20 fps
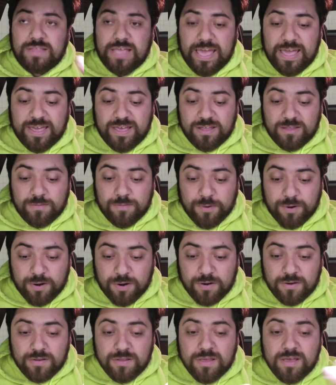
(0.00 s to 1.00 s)
they get
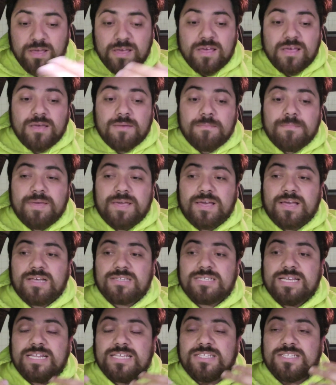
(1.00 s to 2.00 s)
birth
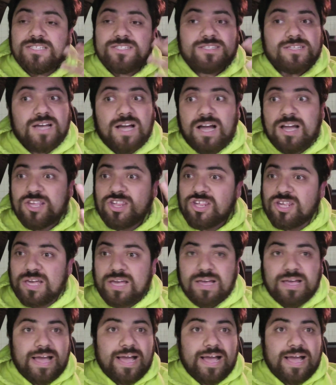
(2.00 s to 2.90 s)
because it is such